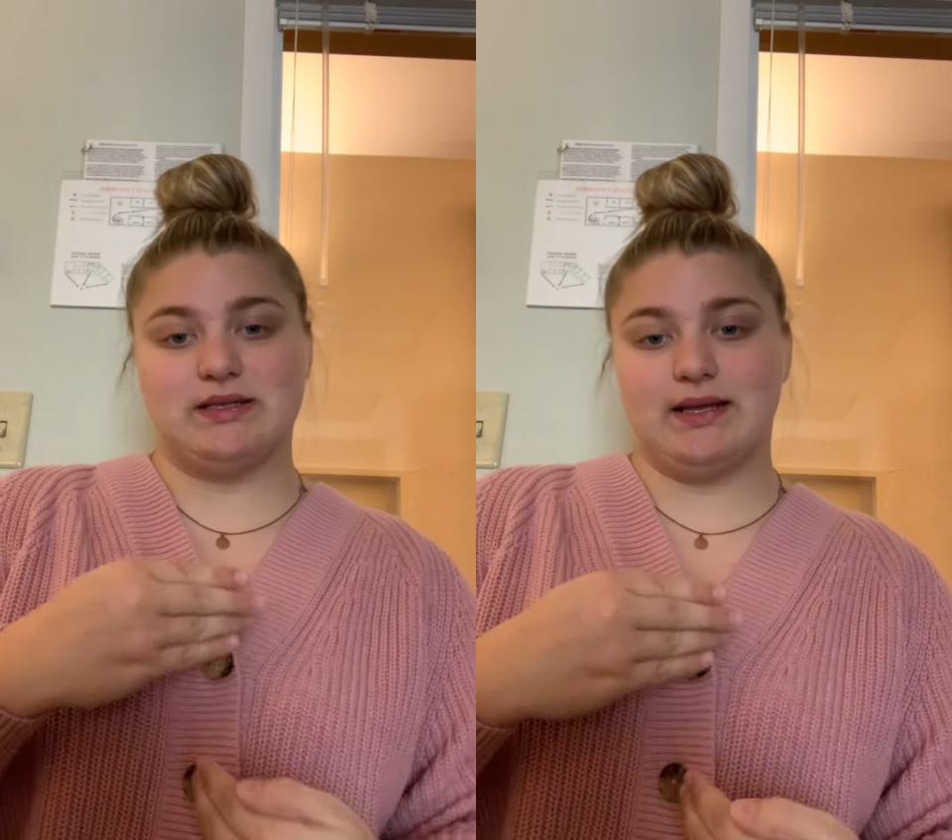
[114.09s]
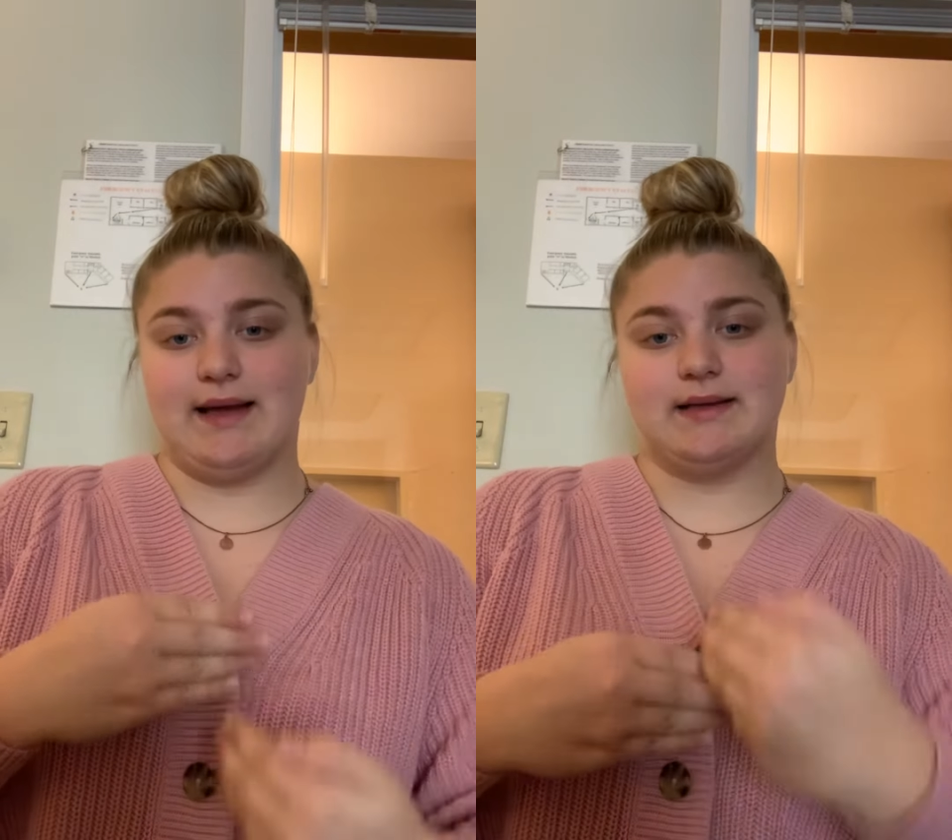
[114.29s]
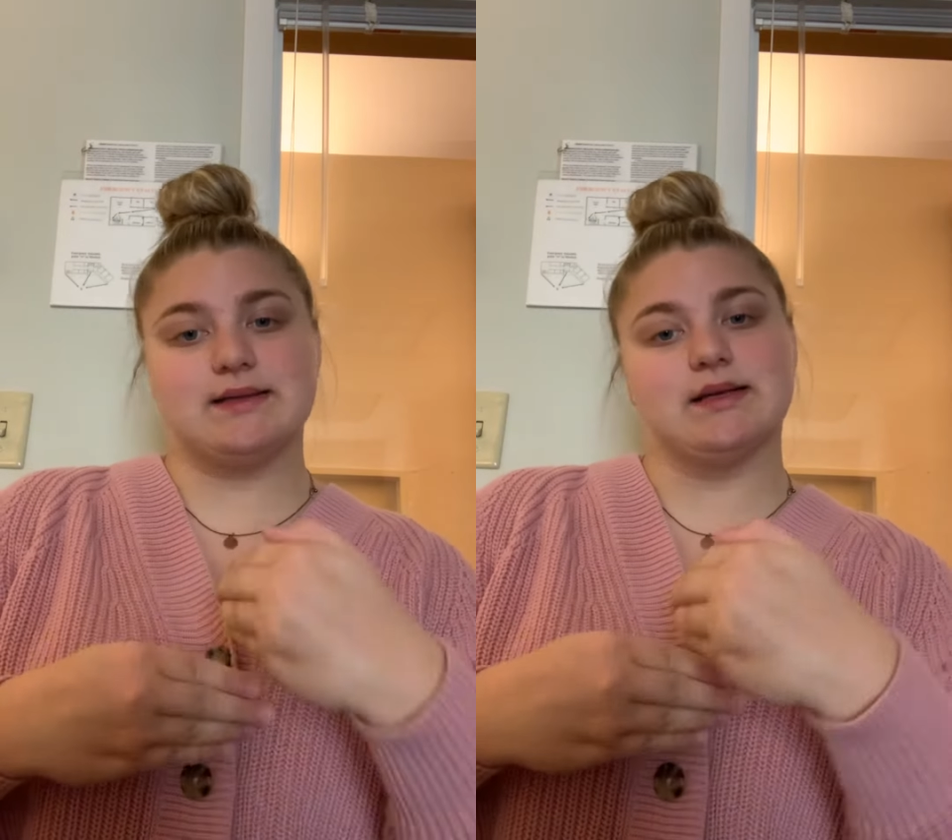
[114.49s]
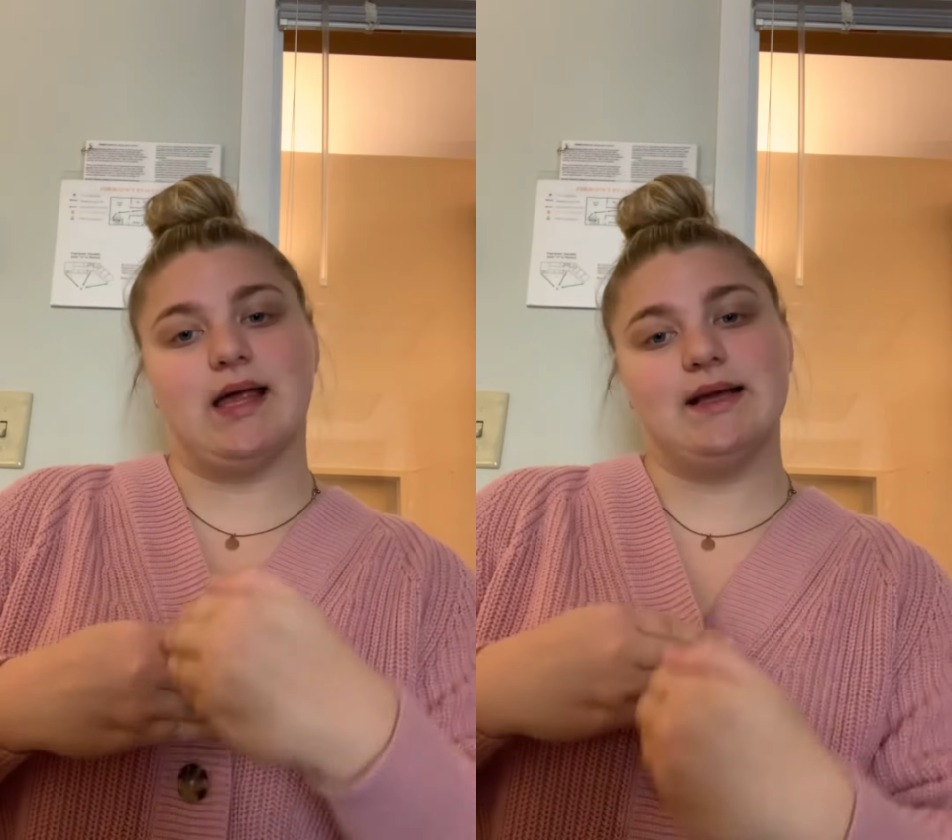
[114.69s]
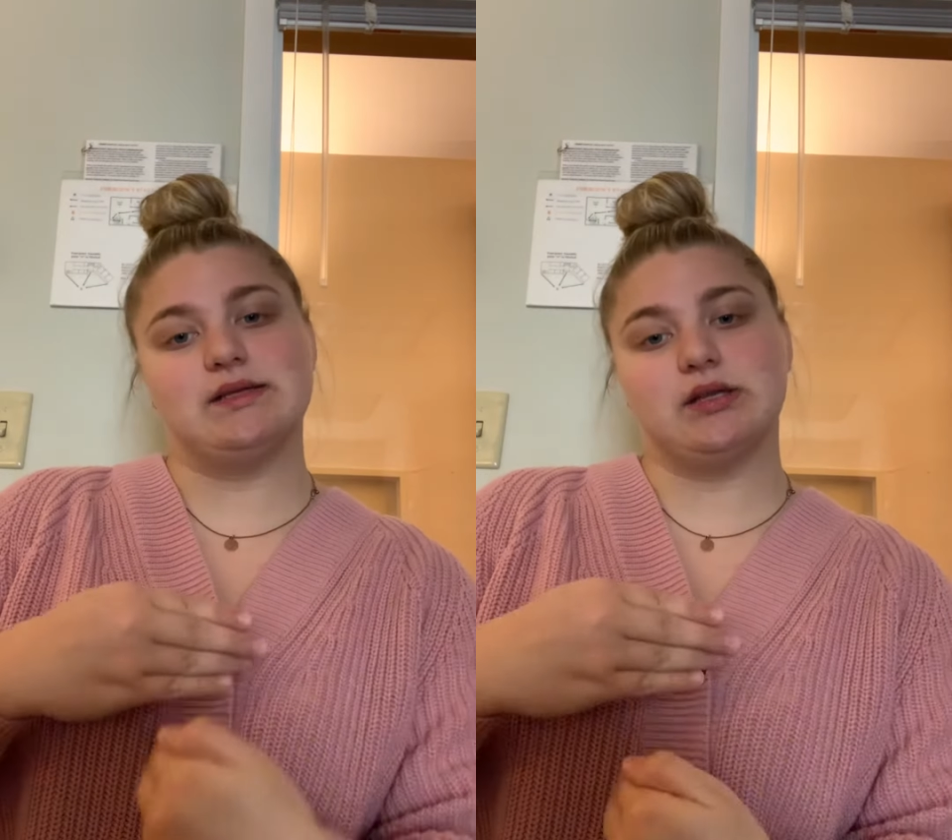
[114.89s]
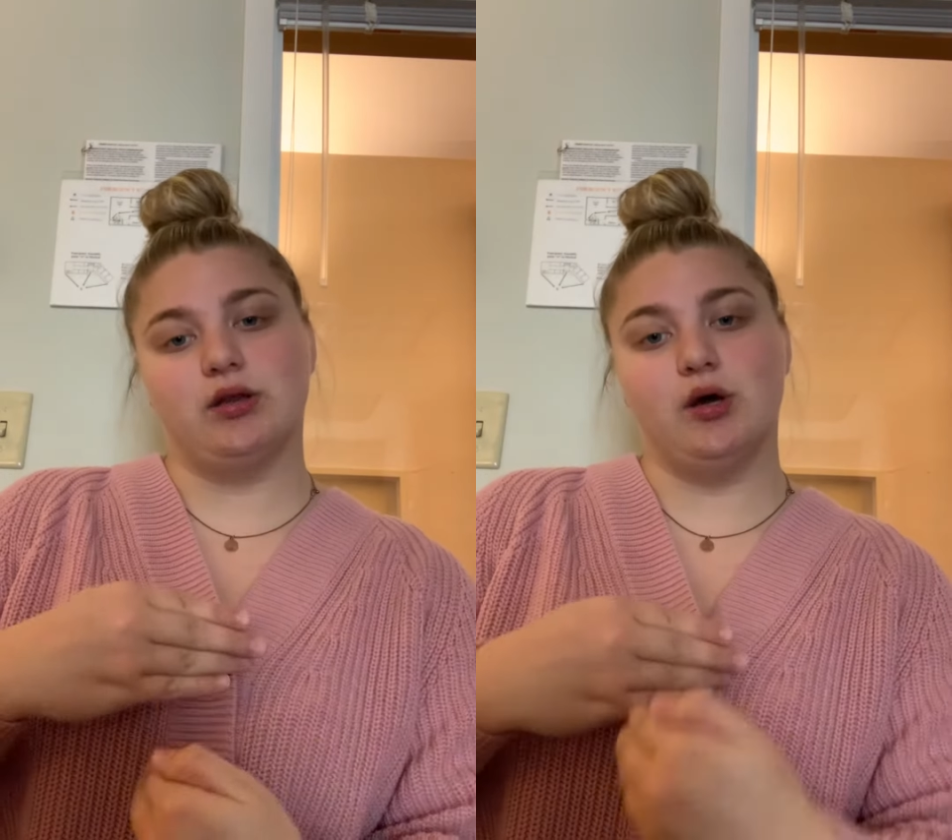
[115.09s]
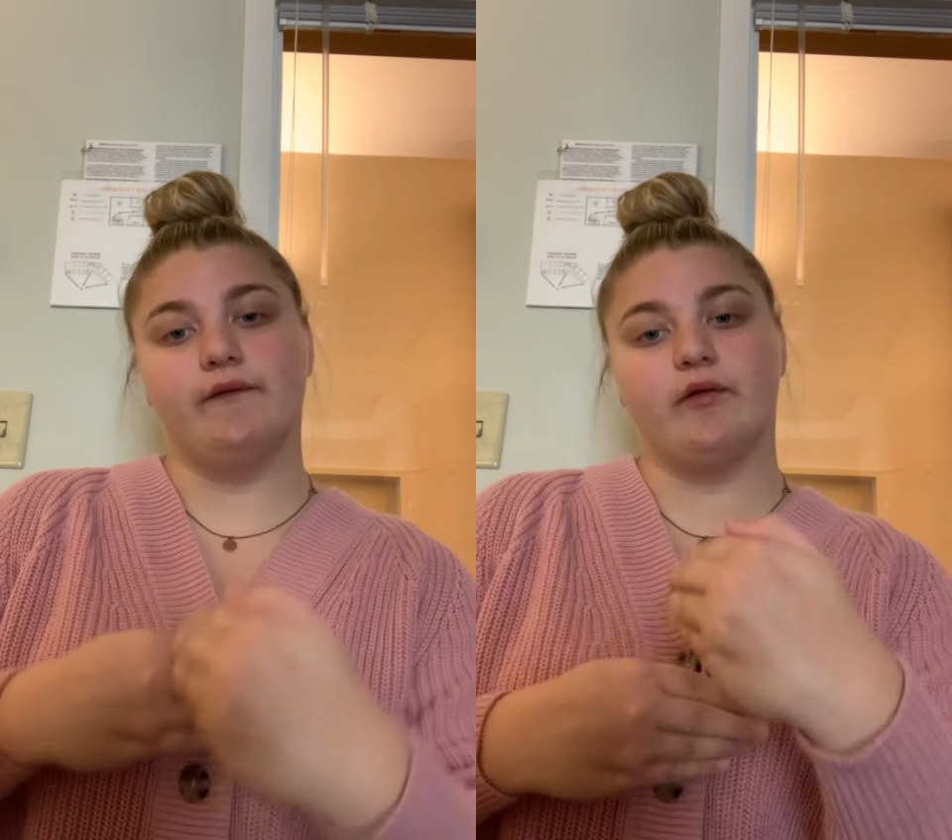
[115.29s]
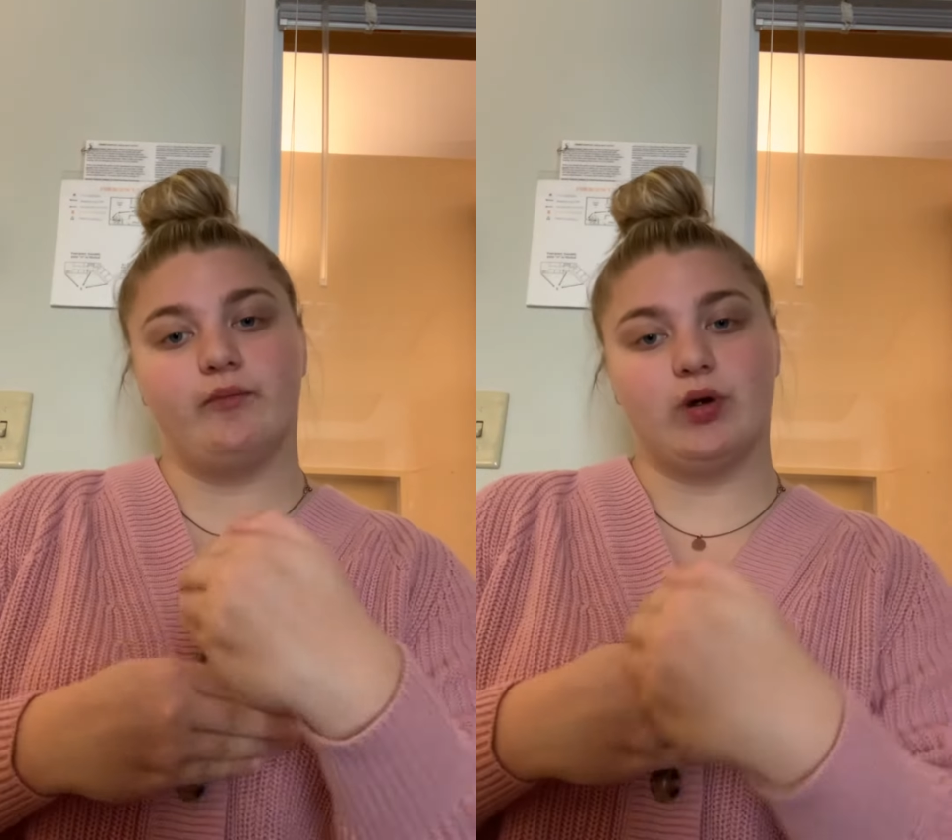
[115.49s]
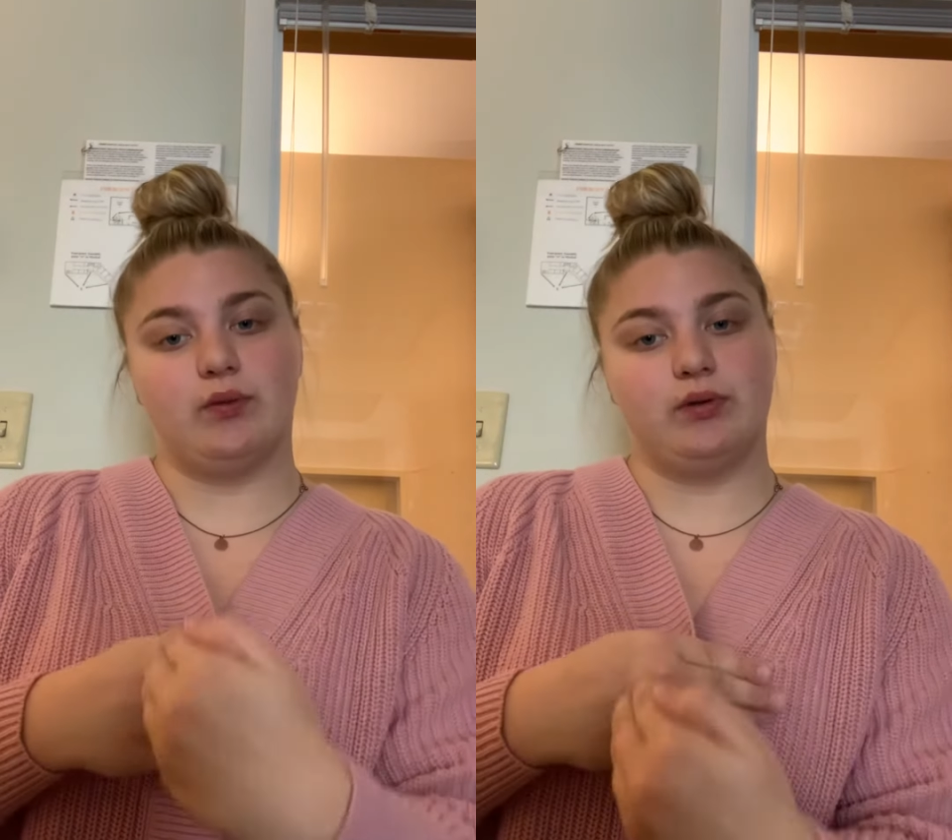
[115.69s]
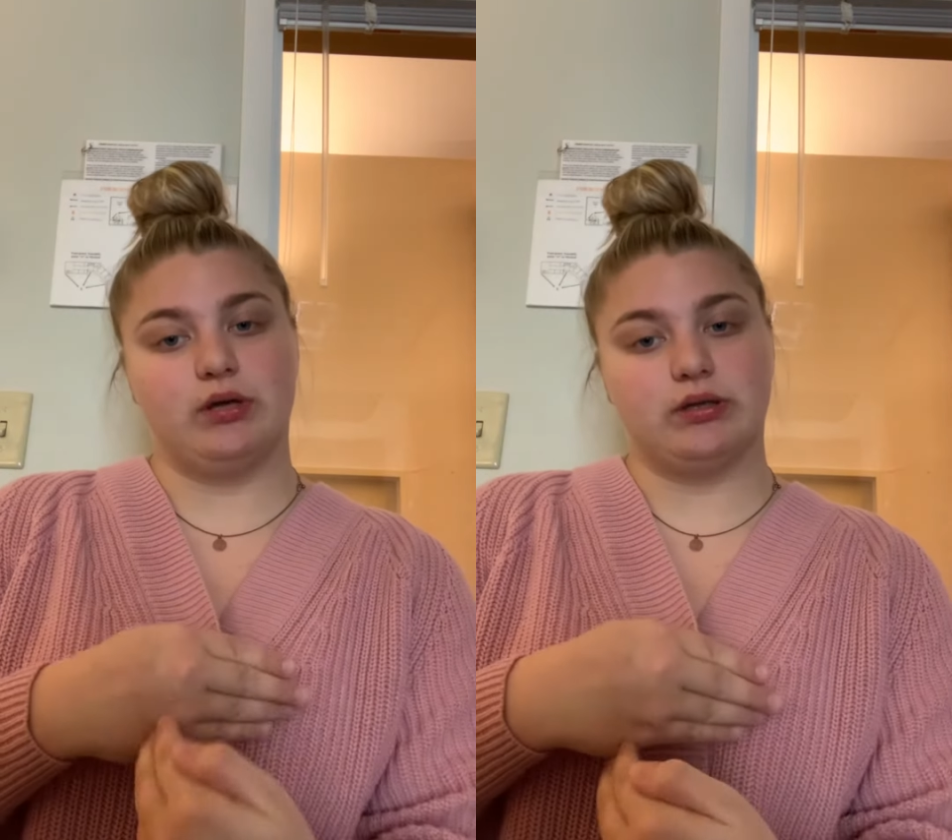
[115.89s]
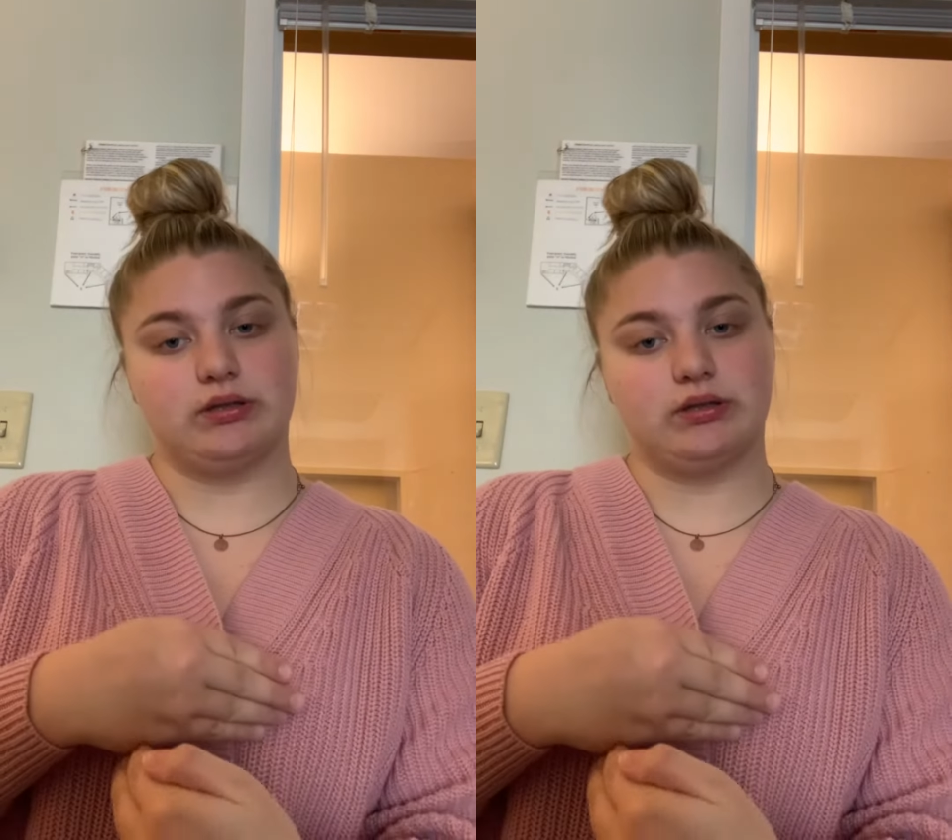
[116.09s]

like slice the loaf of bread with your other